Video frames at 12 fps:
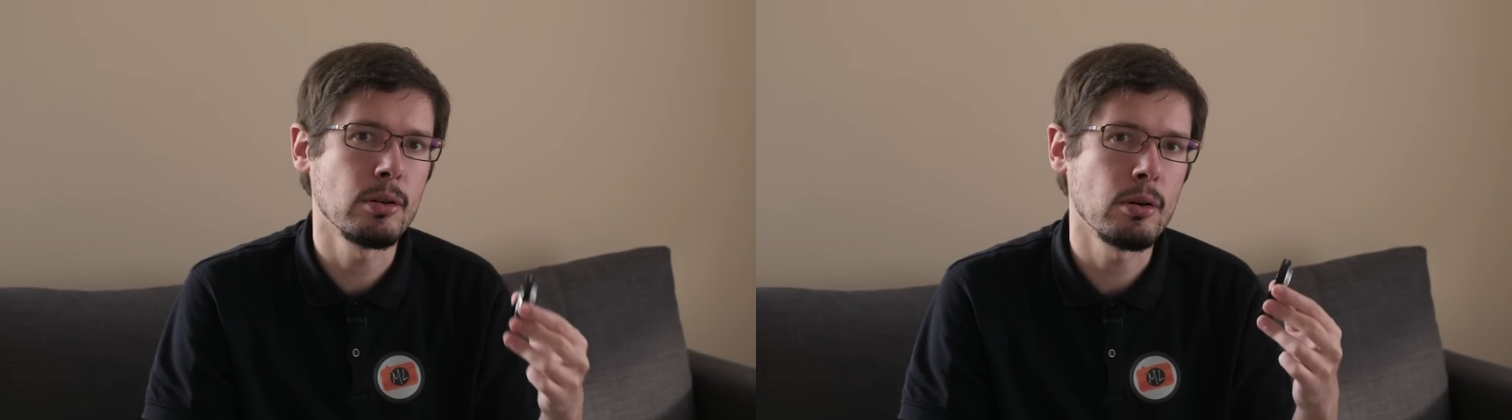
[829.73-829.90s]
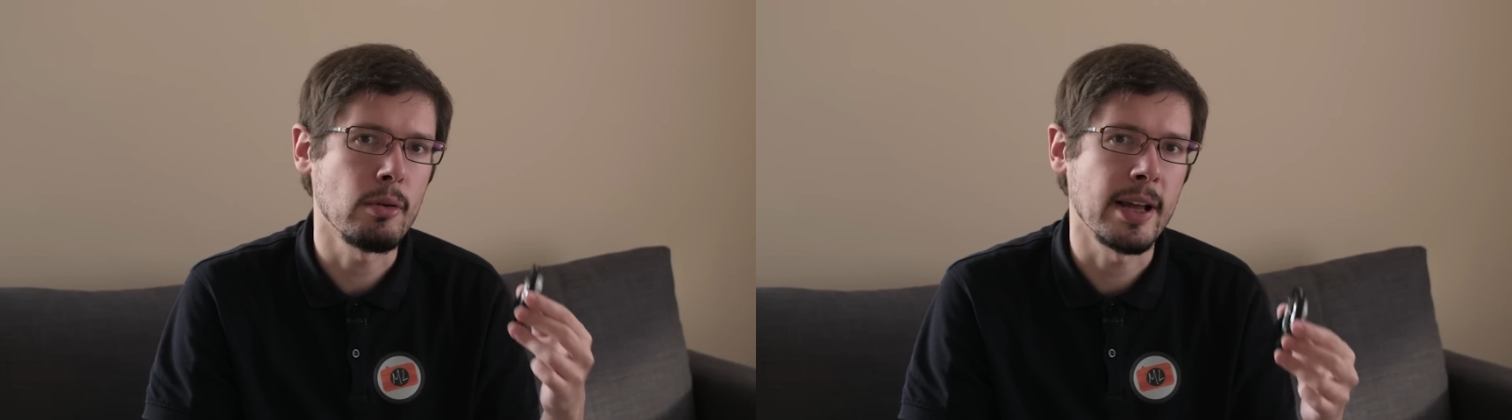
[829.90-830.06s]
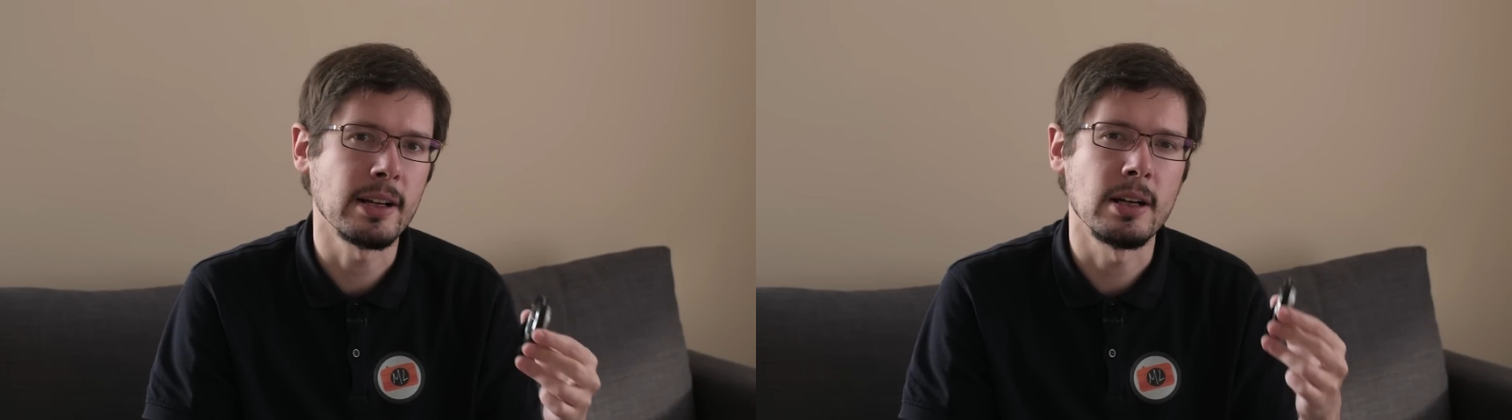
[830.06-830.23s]

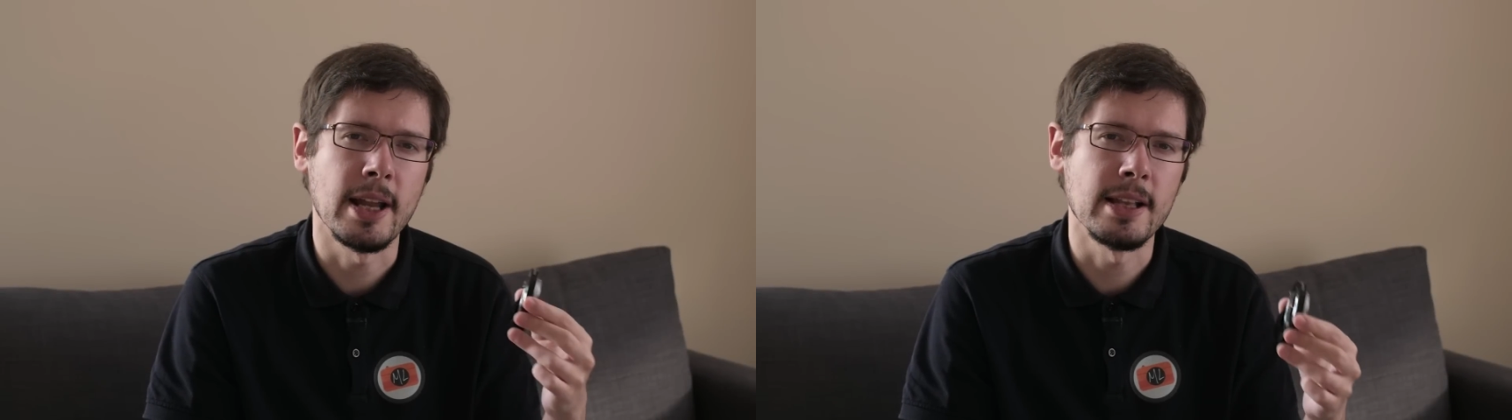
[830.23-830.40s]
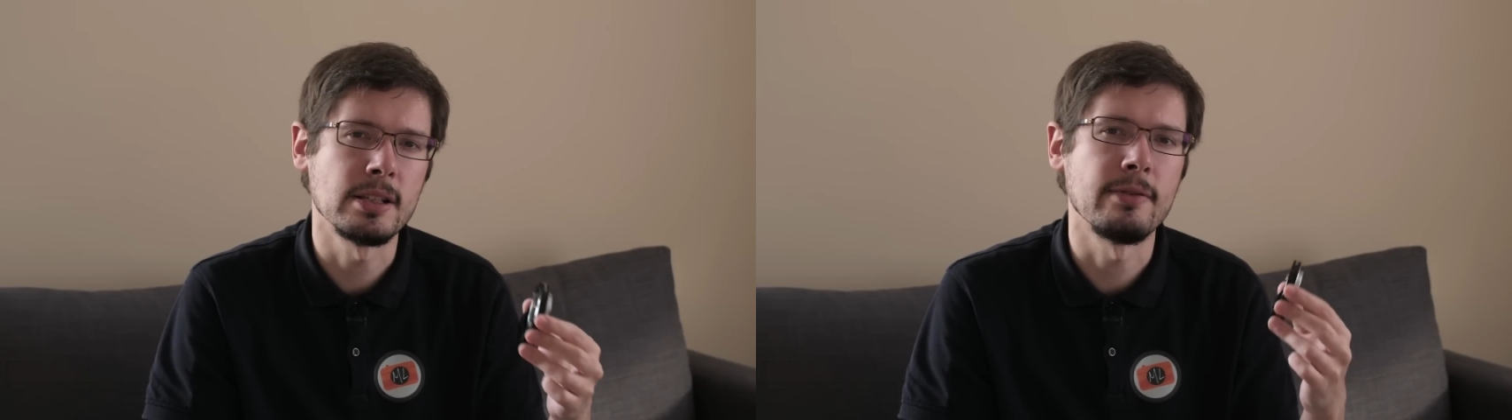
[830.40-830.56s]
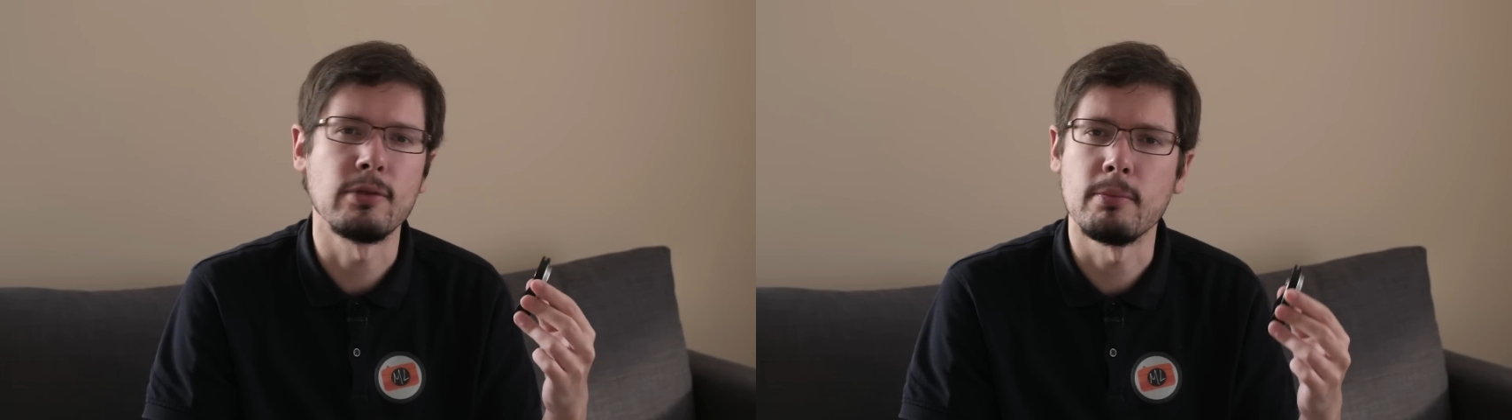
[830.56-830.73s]
correct
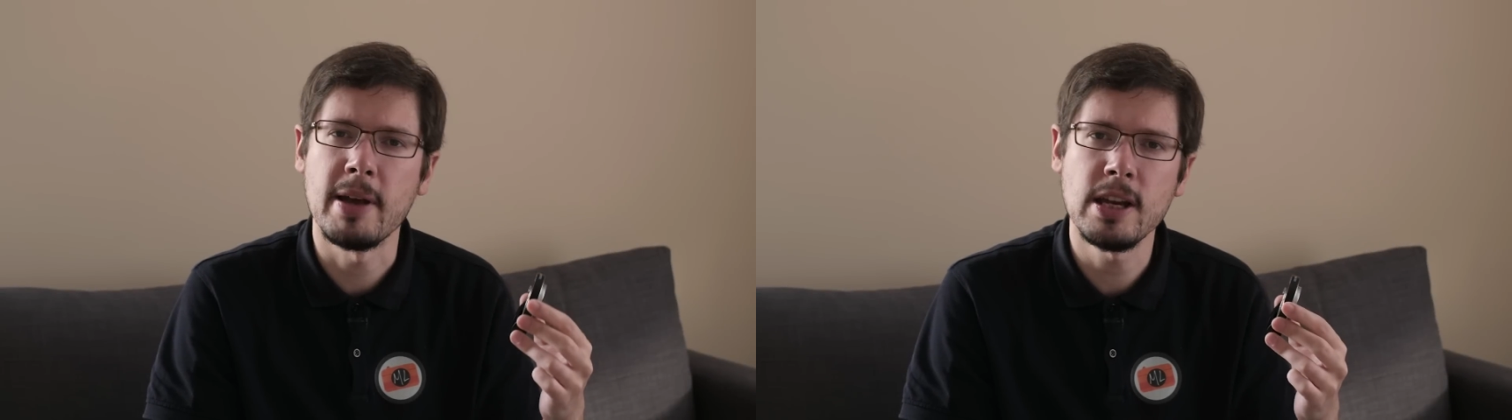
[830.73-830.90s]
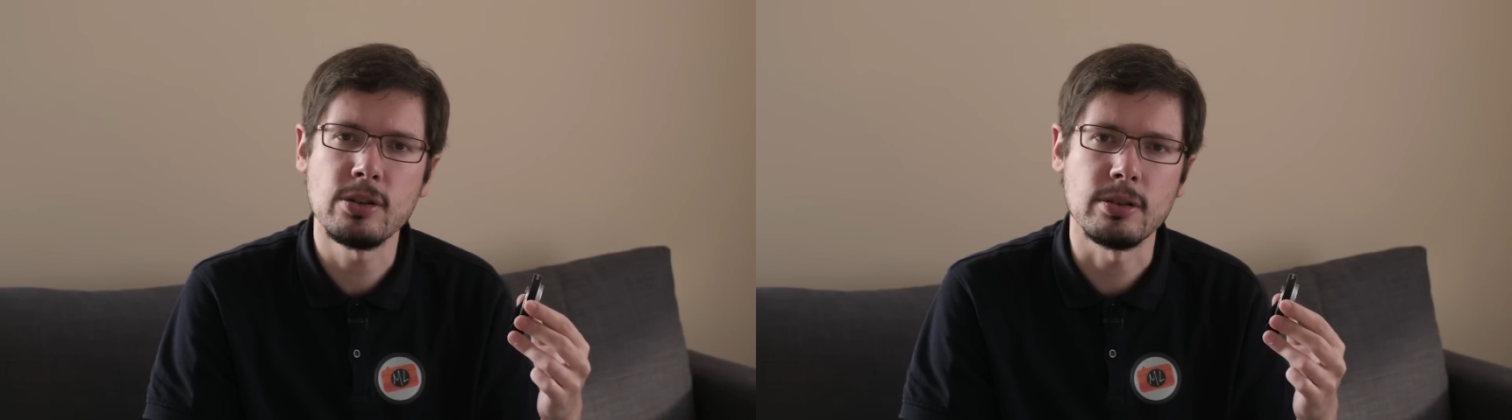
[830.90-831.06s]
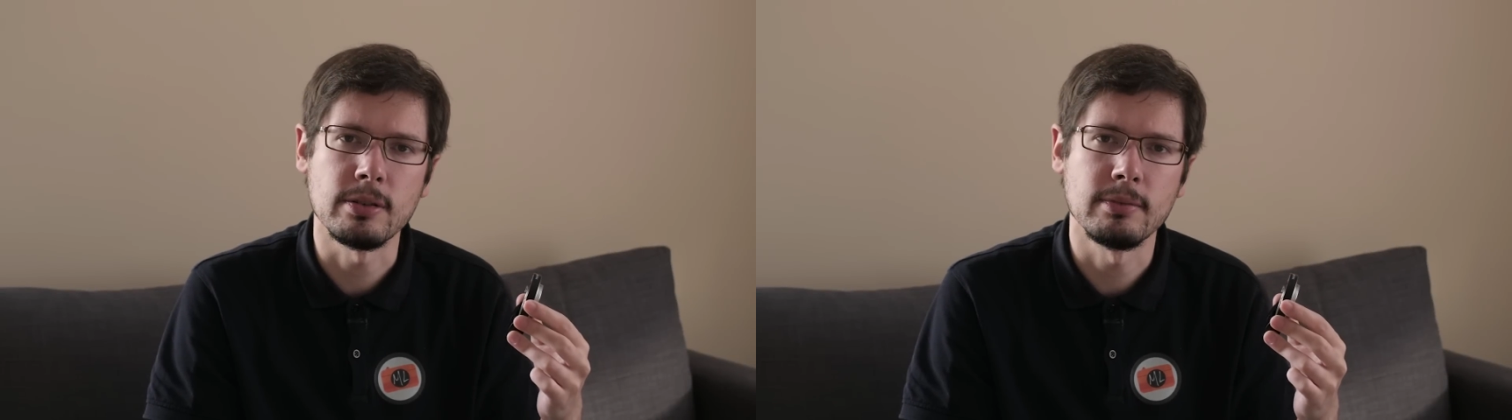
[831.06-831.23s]
lens
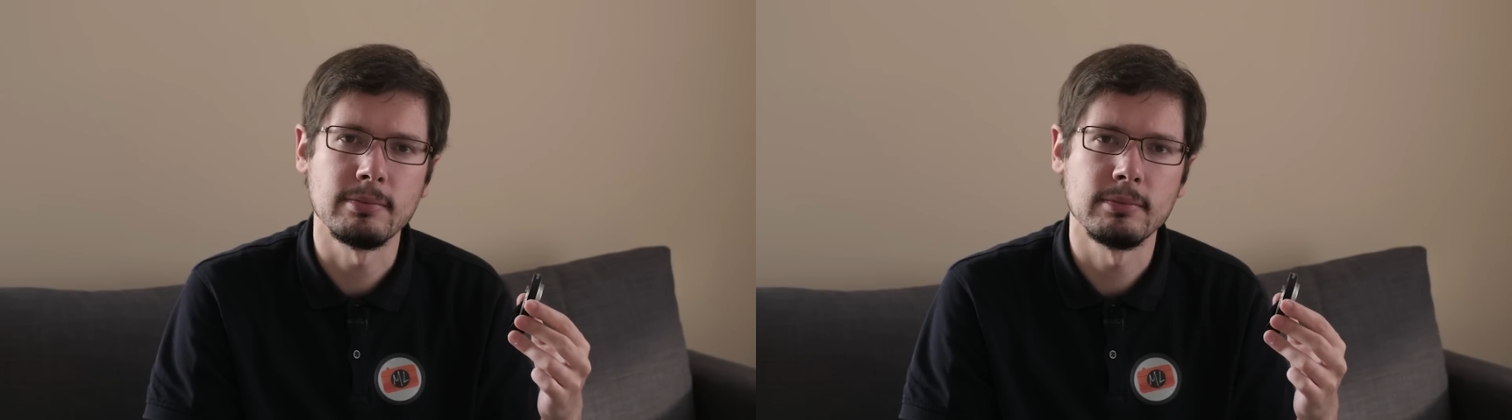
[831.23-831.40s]
information.